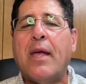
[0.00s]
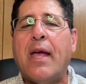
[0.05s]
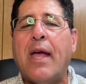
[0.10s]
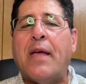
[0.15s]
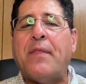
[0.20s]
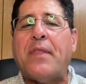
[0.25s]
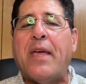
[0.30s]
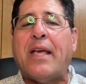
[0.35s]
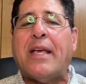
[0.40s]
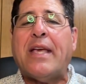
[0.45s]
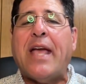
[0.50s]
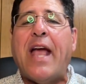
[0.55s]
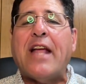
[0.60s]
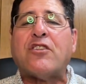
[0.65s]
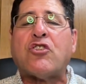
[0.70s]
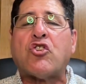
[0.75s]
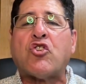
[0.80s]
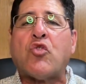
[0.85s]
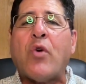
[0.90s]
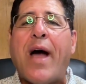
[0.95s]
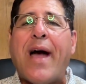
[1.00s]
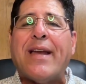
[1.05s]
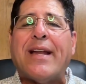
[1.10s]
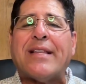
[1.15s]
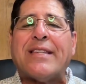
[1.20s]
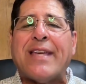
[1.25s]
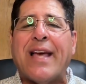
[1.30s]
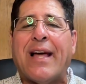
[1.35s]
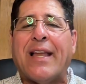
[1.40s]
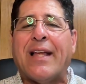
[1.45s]
And the gates try to
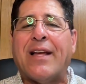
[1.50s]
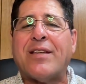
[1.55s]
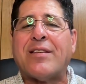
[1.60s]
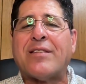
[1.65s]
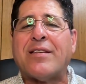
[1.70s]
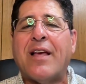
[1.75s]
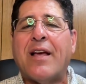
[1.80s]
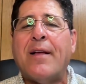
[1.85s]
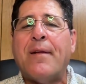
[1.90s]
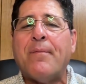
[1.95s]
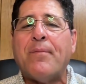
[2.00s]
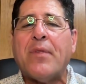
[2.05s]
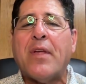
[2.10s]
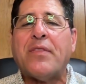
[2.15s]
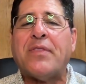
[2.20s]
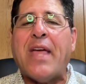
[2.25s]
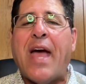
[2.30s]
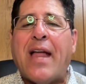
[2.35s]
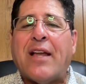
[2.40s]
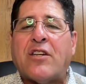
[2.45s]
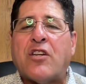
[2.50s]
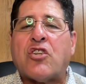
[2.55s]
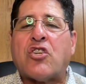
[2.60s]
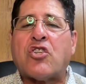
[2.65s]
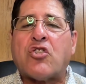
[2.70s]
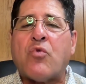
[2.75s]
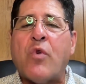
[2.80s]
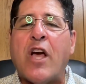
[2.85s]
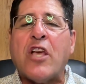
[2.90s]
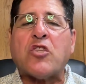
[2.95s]
tell us that
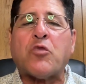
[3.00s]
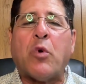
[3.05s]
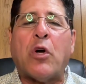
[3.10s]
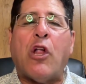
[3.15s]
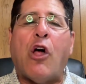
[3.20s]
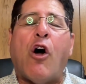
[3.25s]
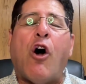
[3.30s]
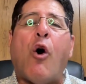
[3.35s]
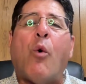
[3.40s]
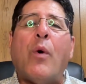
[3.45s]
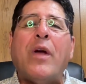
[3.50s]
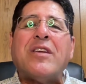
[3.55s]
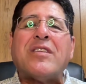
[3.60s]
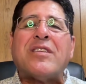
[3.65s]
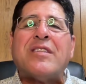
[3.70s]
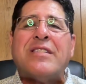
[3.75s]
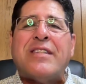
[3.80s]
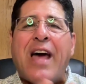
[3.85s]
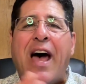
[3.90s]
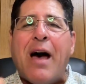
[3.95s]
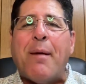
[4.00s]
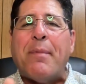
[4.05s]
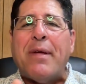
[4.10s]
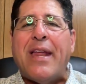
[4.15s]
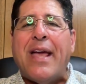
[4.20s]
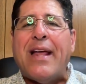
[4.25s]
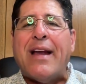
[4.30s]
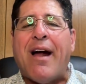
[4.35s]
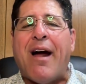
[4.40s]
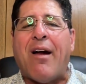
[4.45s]
distress will always
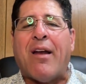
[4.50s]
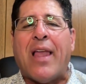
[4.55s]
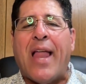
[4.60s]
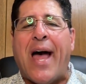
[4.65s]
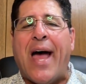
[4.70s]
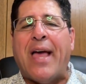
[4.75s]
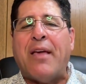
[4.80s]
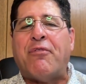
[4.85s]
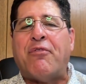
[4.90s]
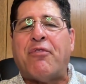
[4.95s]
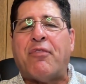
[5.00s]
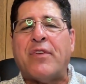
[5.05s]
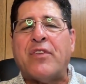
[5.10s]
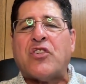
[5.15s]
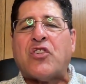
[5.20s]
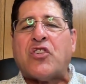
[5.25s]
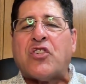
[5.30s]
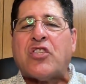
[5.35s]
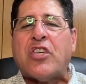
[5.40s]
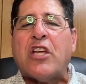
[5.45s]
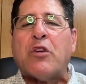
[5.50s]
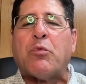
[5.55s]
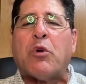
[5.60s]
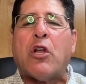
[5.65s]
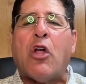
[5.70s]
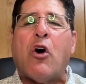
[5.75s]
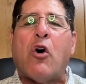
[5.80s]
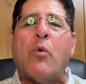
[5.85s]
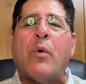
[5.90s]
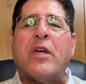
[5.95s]
dominate our life and sin
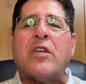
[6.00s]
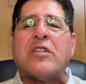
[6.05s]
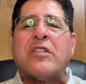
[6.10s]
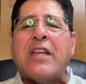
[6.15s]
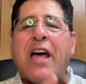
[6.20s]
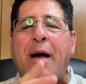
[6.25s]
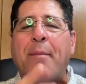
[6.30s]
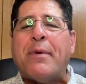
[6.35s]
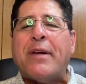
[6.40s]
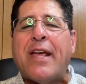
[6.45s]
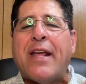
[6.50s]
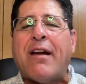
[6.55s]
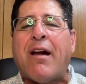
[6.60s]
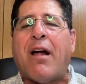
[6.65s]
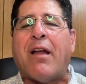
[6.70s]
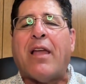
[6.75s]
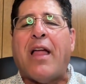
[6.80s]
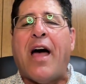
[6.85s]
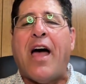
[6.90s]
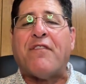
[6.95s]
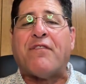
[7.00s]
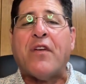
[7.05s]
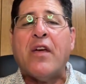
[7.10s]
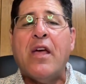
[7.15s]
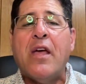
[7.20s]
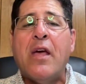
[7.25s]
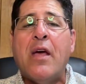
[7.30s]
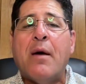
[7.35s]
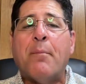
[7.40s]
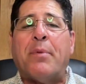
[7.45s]
will always dominate our
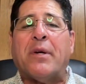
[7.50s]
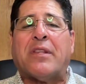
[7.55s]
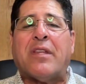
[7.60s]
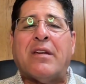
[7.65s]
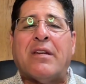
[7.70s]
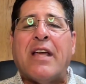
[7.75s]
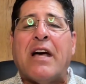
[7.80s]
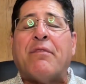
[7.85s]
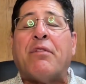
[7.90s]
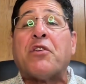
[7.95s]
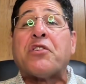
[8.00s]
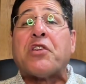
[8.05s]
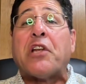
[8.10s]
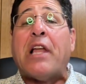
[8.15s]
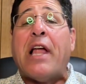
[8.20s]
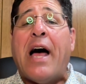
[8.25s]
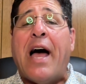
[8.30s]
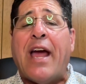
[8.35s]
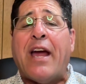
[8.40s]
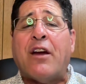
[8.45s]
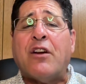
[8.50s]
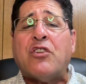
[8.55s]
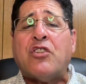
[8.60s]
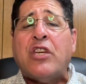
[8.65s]
life. But the devil's a liar.